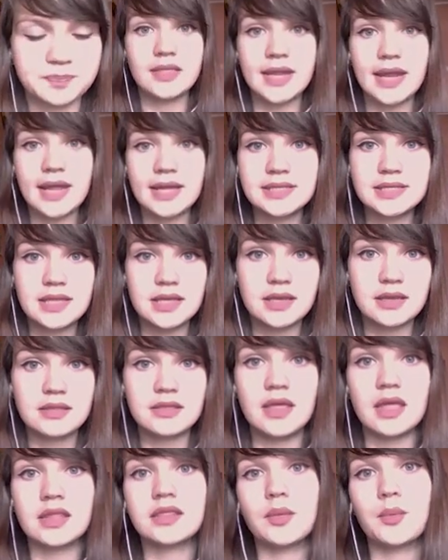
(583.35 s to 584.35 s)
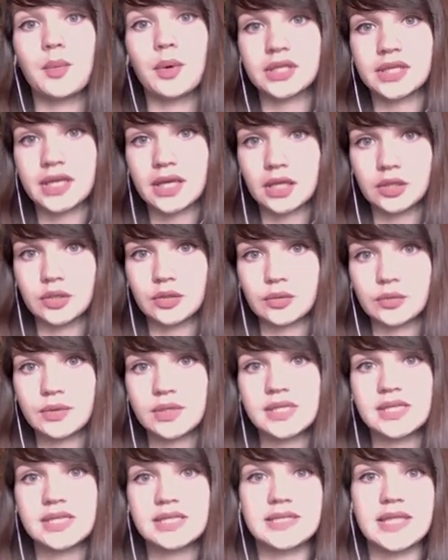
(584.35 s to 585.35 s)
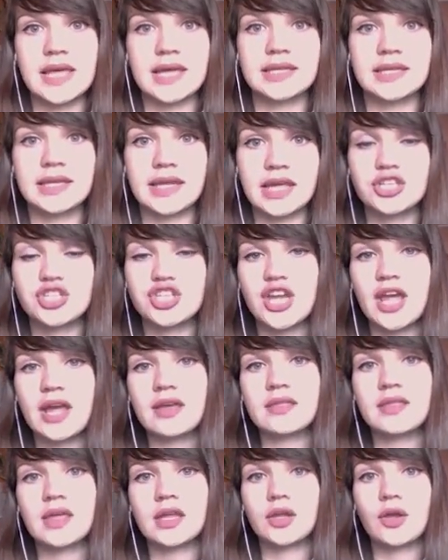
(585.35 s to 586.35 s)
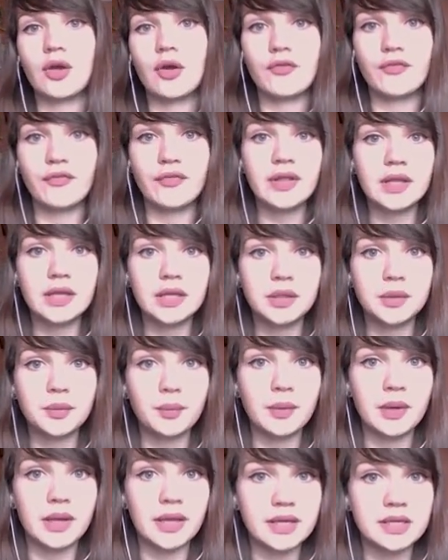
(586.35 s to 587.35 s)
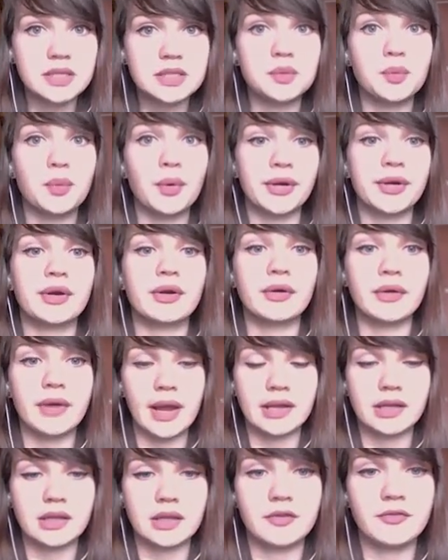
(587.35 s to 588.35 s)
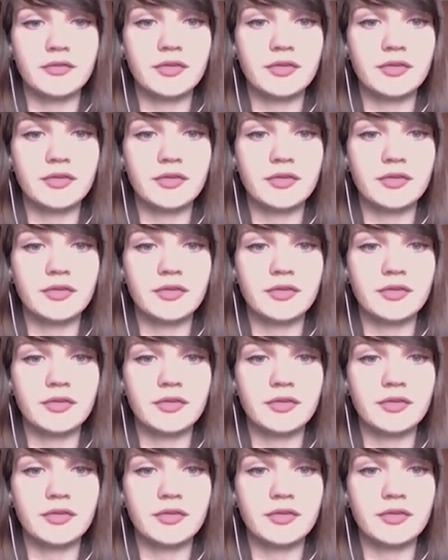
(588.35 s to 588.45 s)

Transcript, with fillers: The next thing that the bot can do is that it can check that your affiliate links work correctly.